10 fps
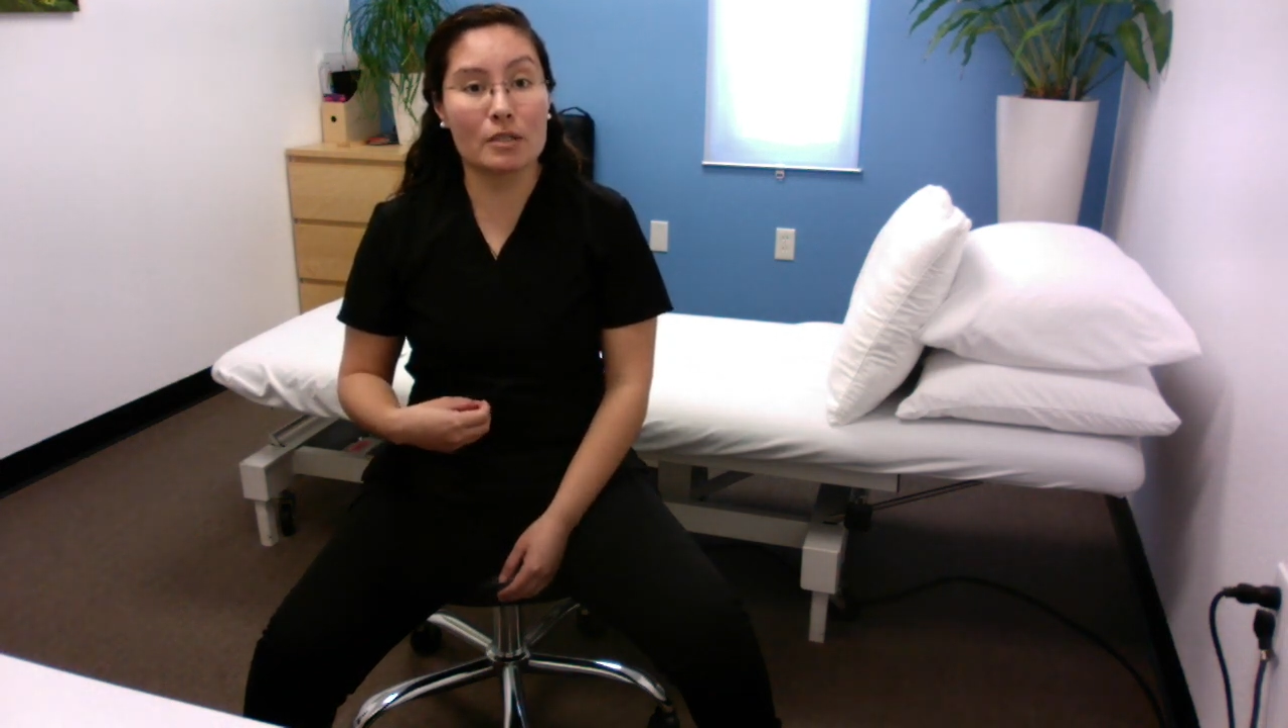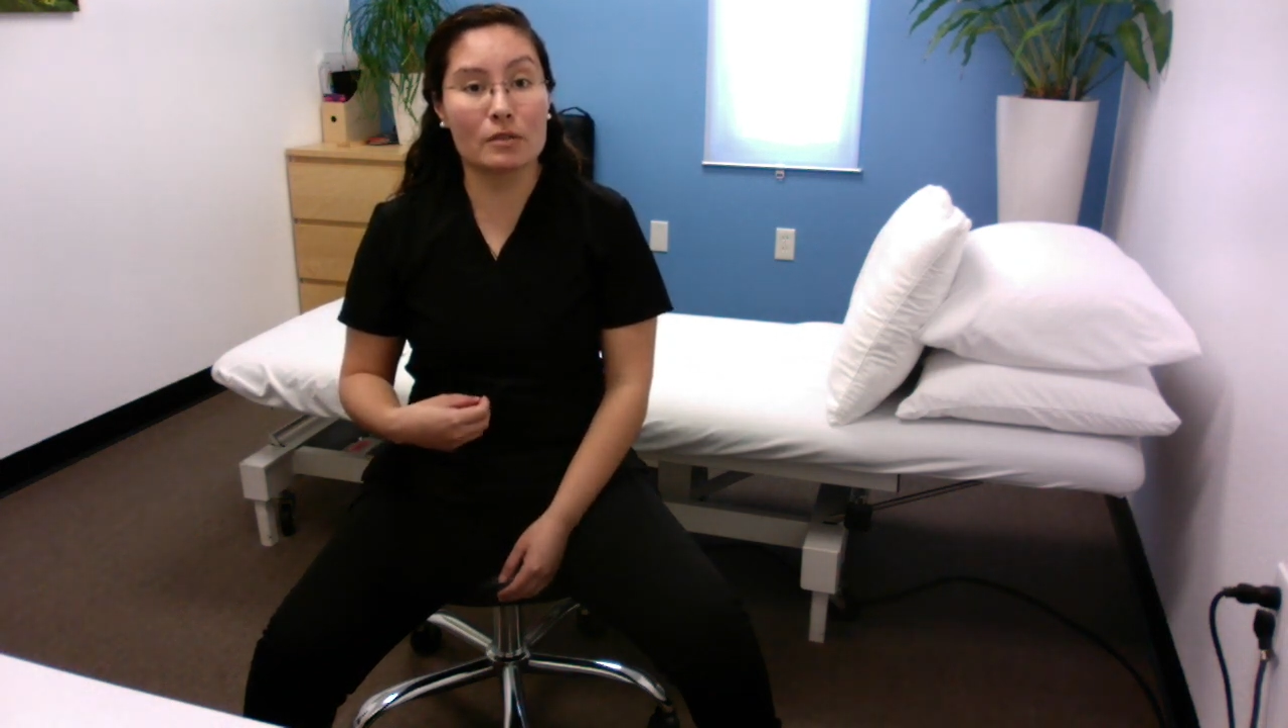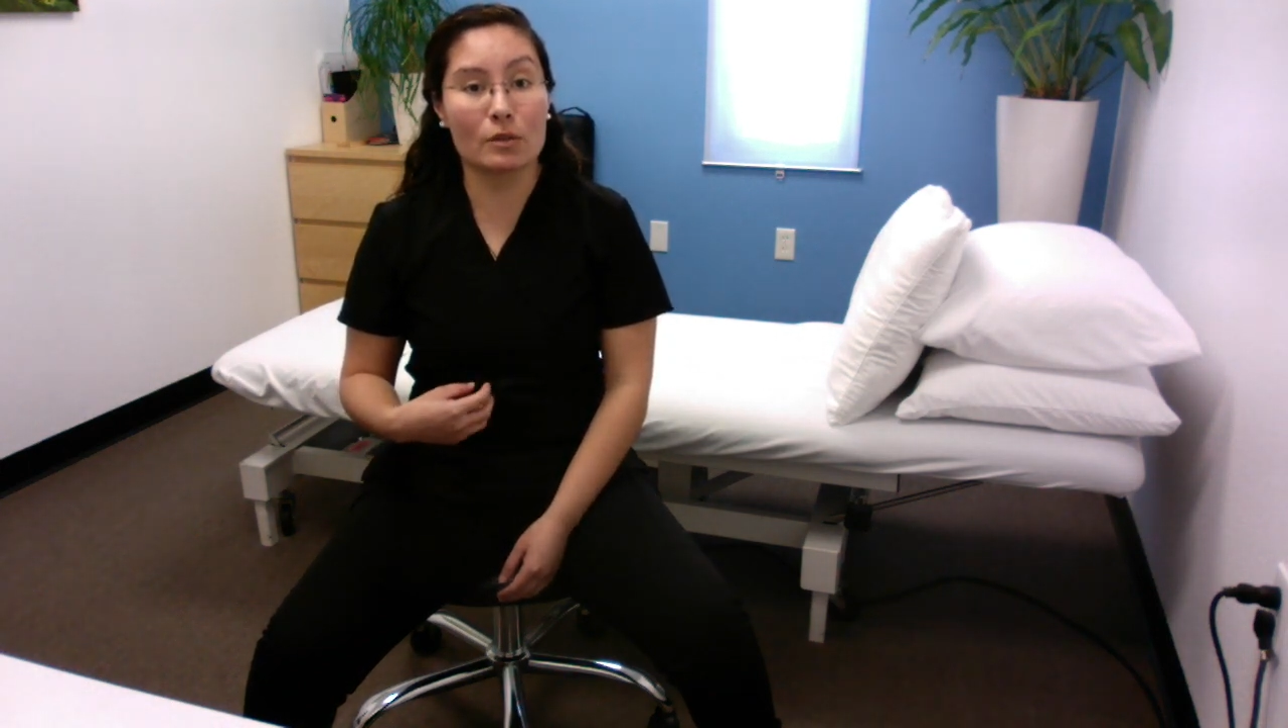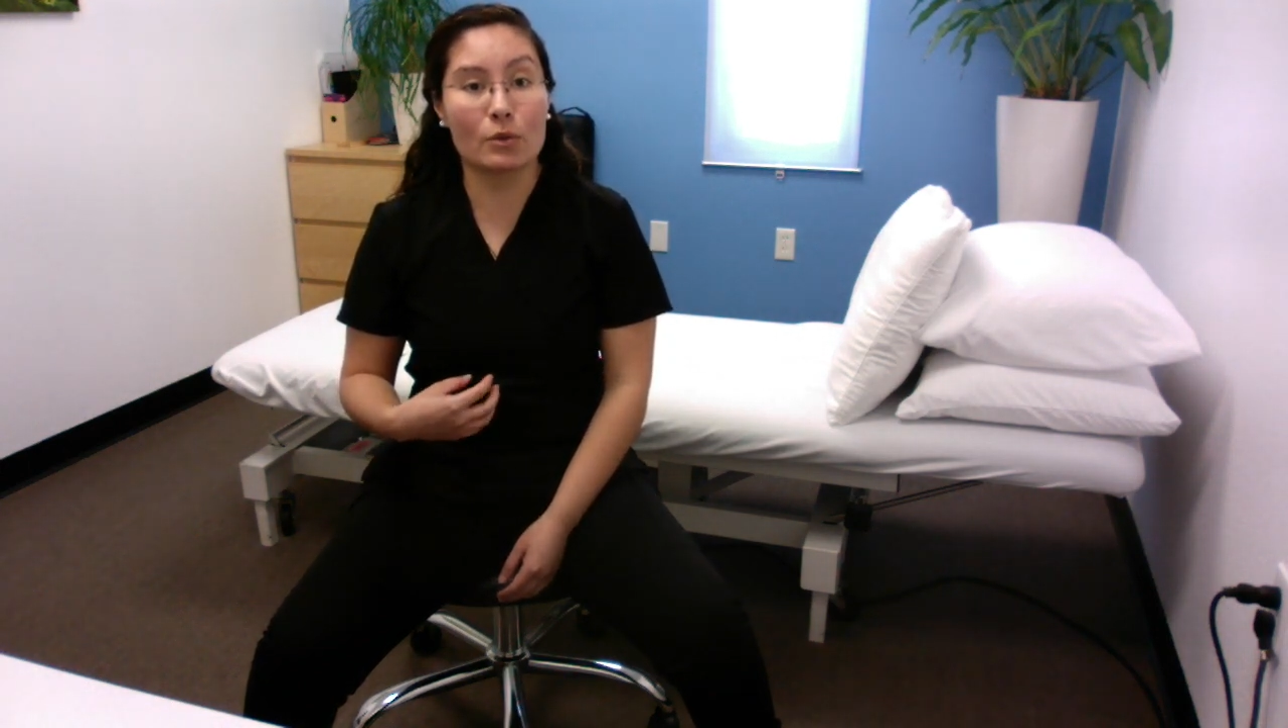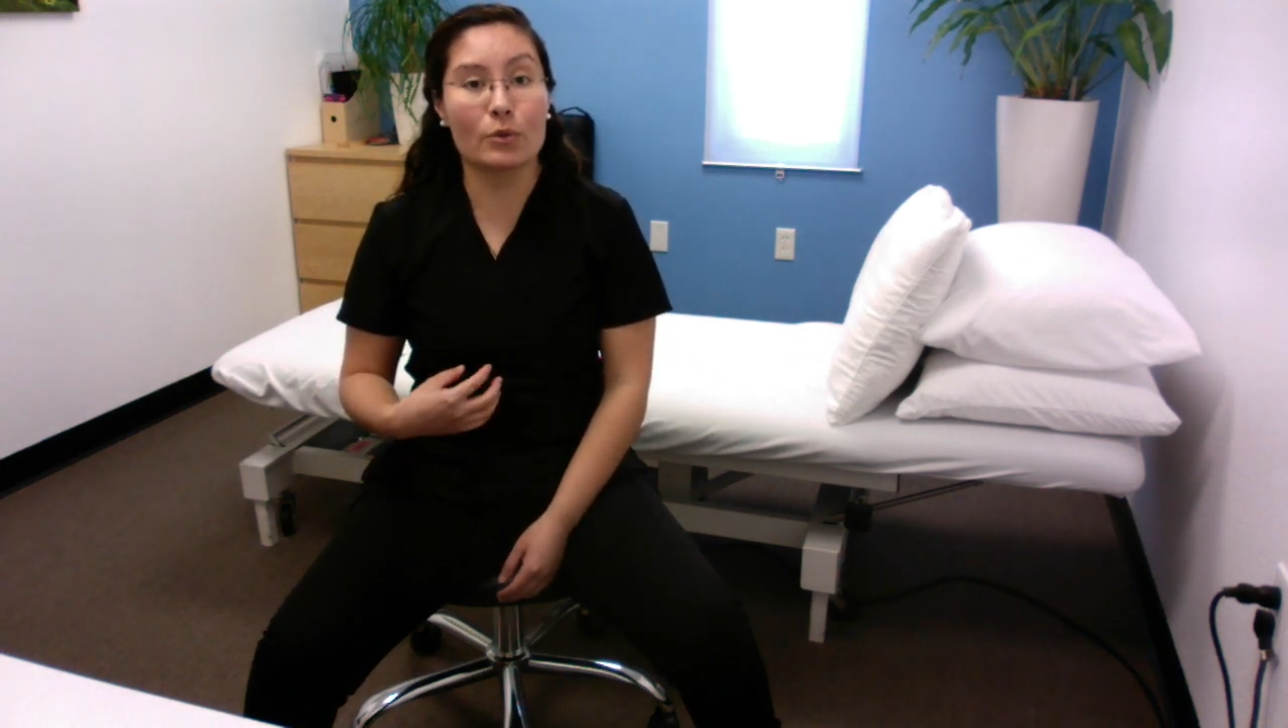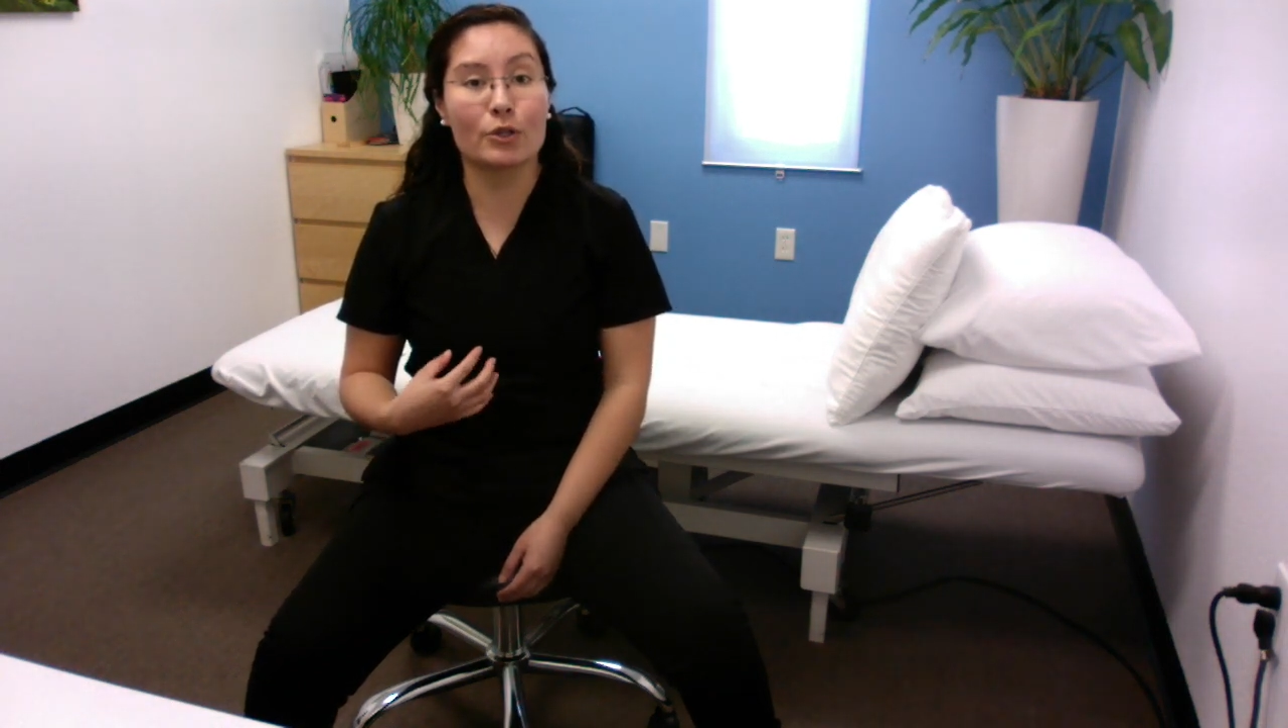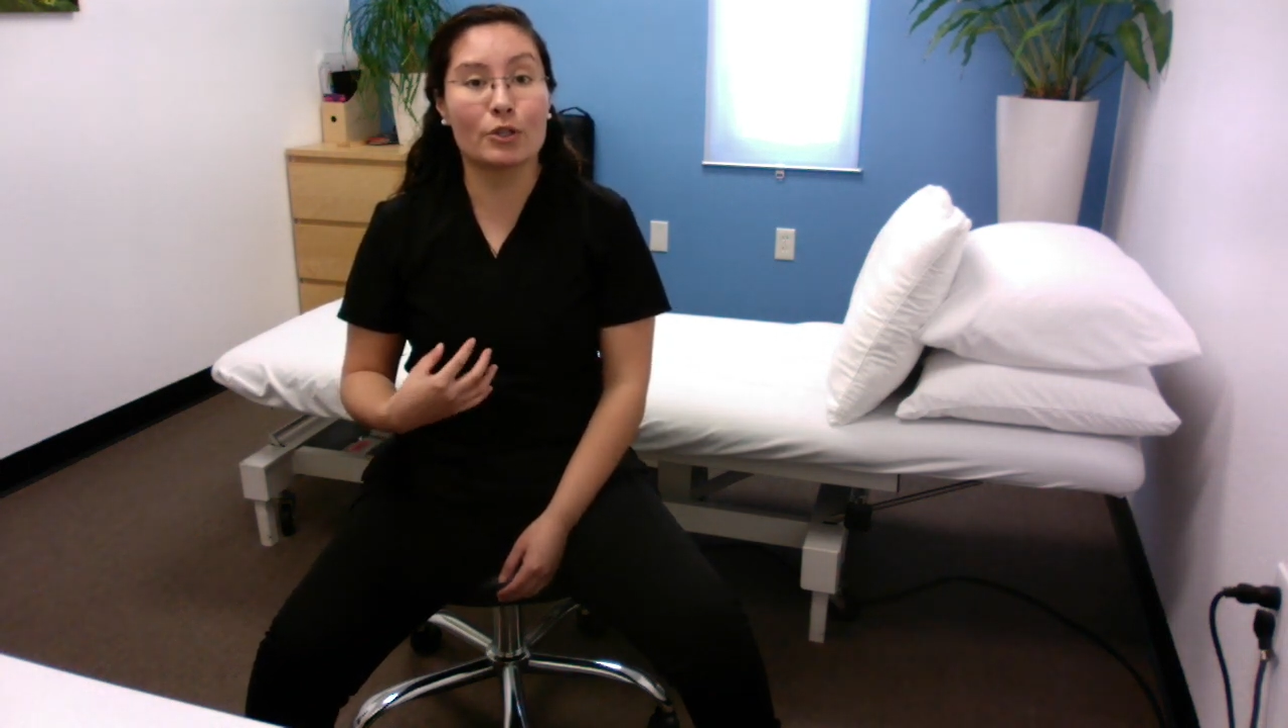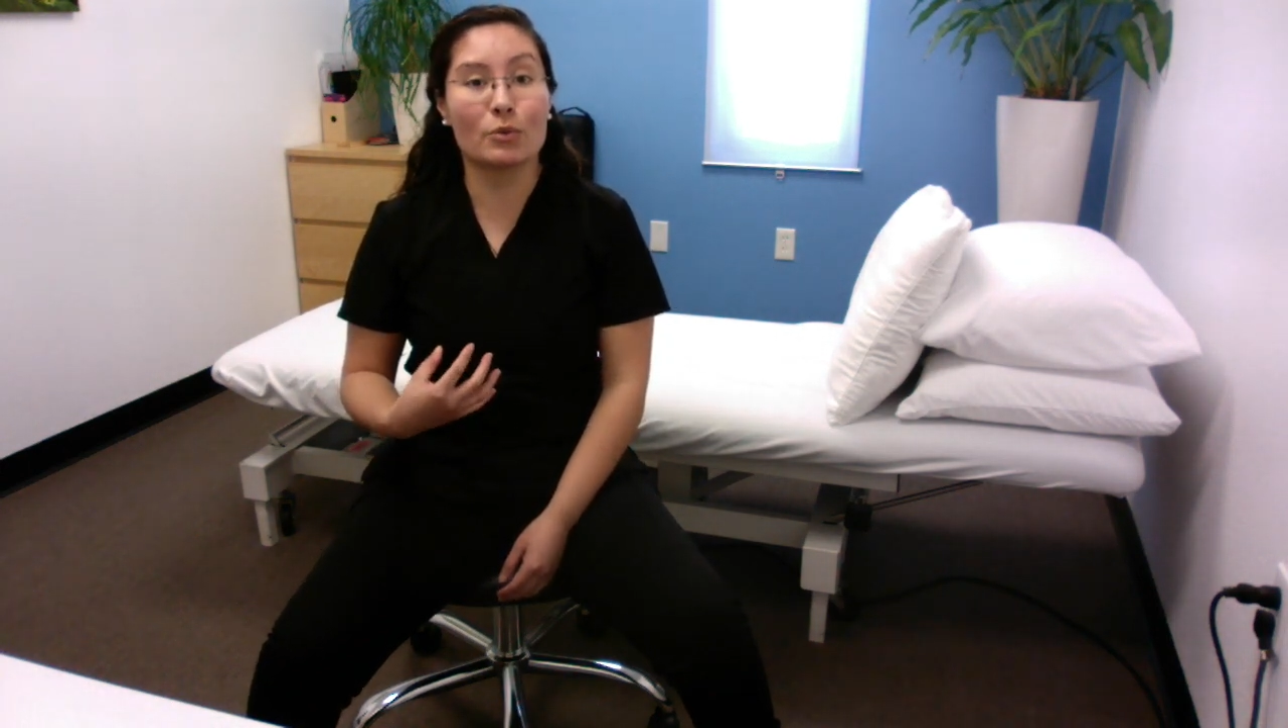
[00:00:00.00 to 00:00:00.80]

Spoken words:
so you